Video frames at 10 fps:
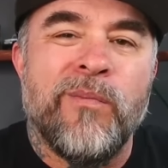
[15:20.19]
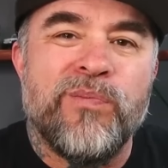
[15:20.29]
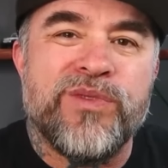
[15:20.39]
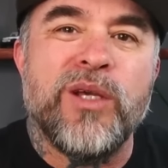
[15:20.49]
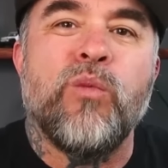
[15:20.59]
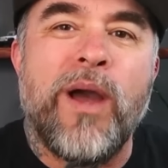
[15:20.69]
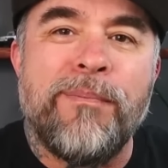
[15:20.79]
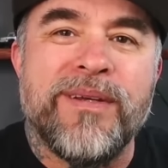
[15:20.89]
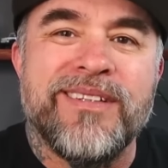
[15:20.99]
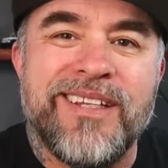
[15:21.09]
the
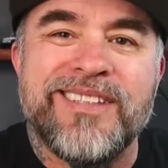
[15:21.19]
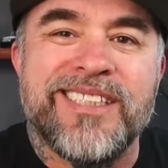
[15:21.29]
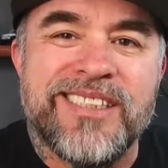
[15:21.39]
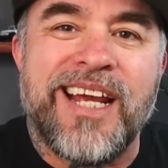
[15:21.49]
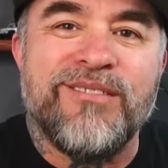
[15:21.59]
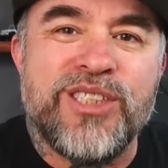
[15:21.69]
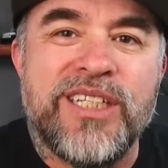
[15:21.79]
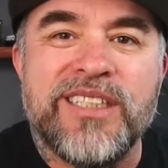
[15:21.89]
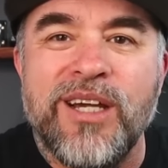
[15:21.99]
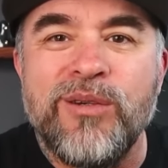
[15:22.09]
weapon that this knife sheath
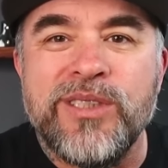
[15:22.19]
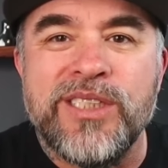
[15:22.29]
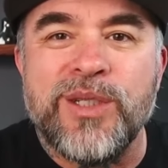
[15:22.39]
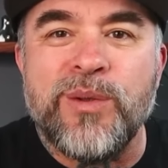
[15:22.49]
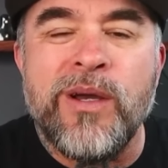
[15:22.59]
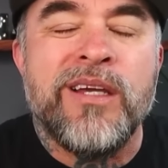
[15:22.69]
goes to.